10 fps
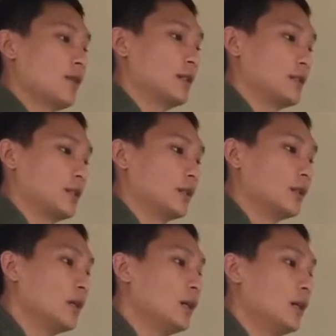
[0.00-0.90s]
questions
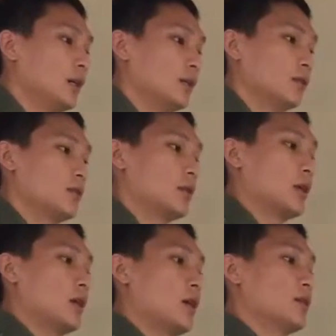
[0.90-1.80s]
due to
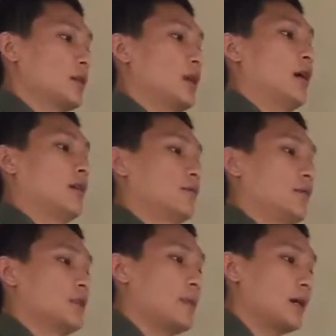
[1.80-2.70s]
the culture of
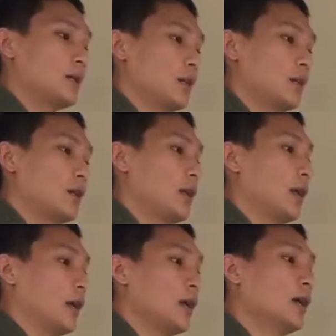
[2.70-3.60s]
respecting
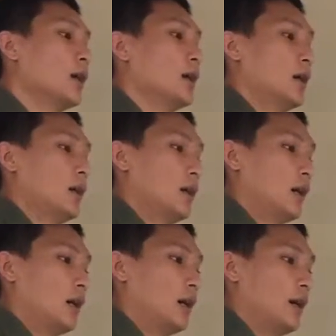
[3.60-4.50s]
elderly.
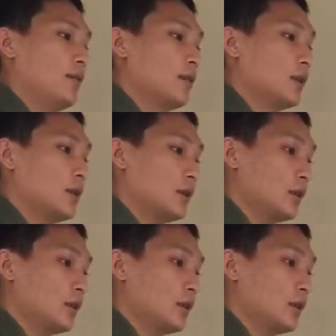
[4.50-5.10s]
Even